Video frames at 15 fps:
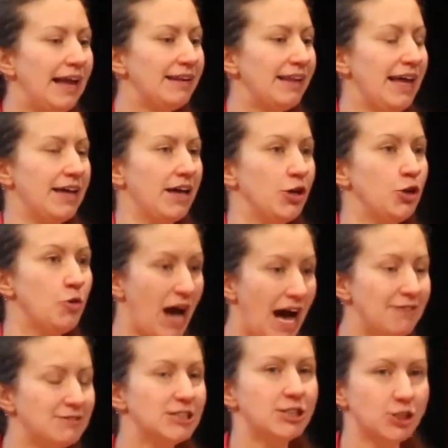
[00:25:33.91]
and like, you
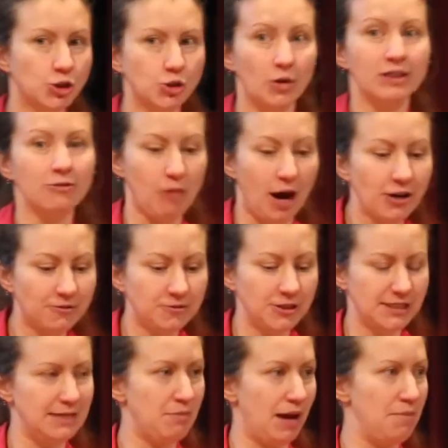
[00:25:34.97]
have to destroy the rotifers in